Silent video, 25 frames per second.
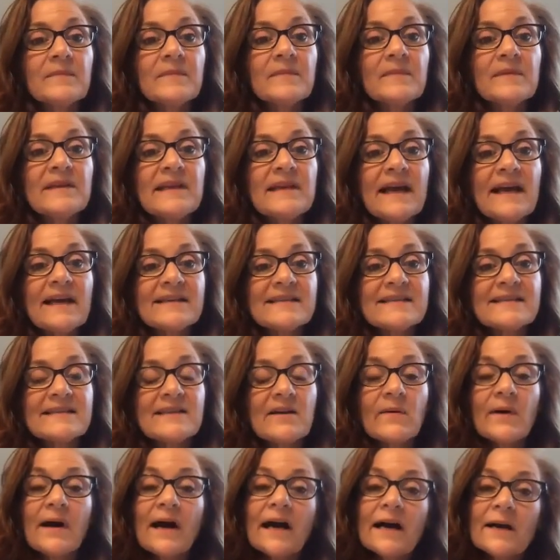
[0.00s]
Yes,
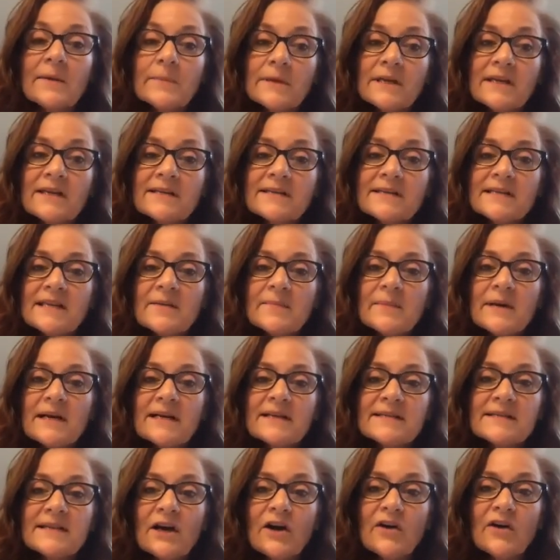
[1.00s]
so I'm going to see
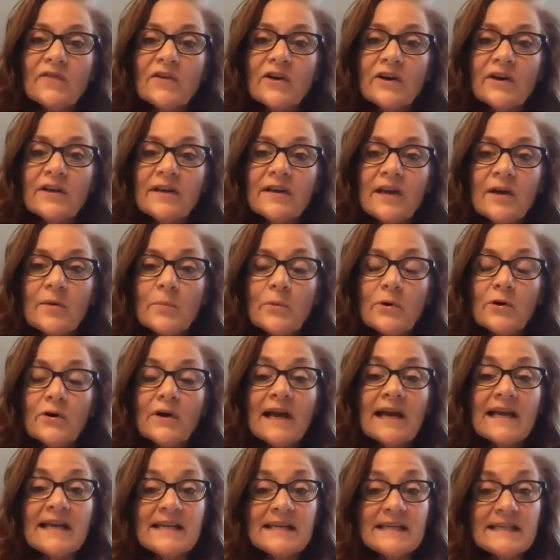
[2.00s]
myself on number
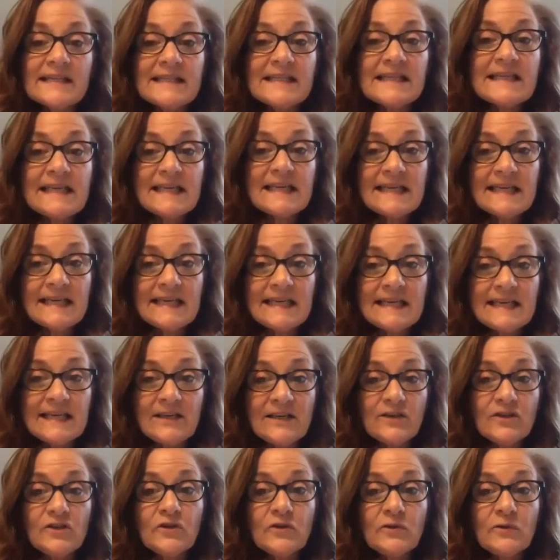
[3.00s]

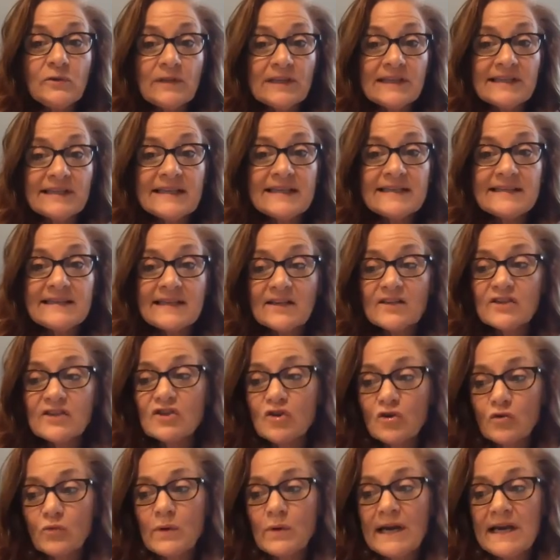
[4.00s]
18, Ulysses S.
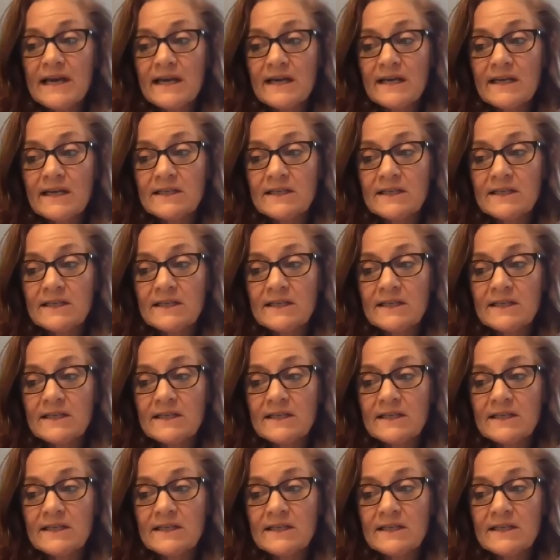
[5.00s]
Grant.